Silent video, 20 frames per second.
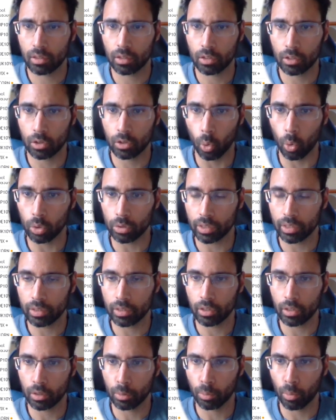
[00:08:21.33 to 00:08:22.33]
gold and the
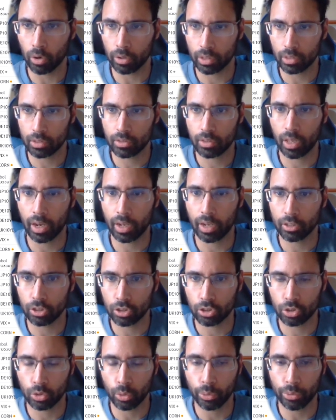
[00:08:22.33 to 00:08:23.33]
other markets that I just
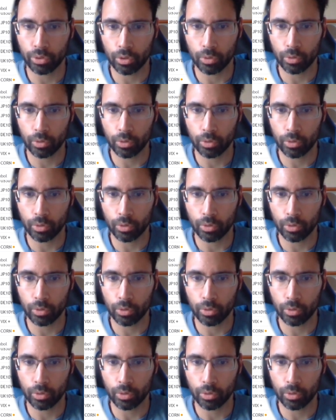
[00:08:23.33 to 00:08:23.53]
showed you.